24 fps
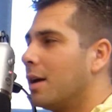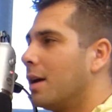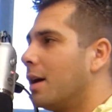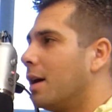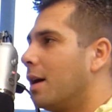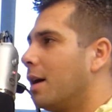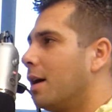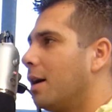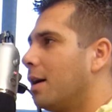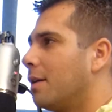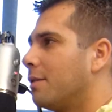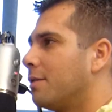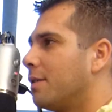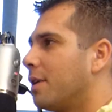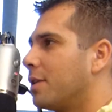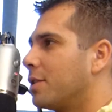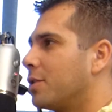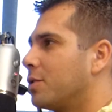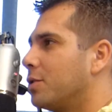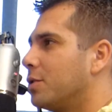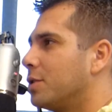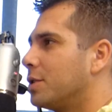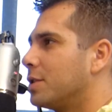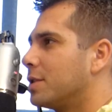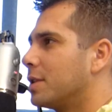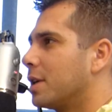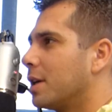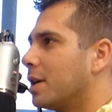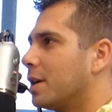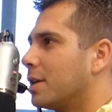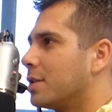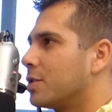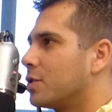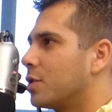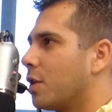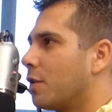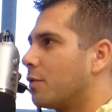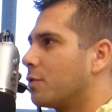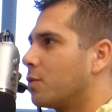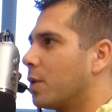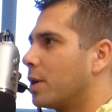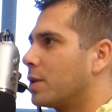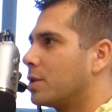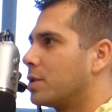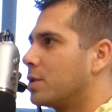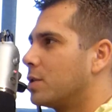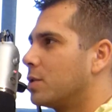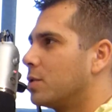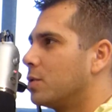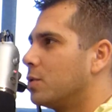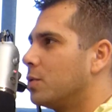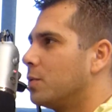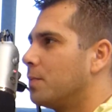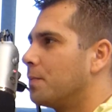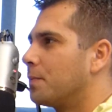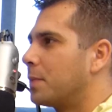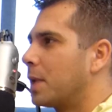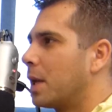uh, very good uh, software to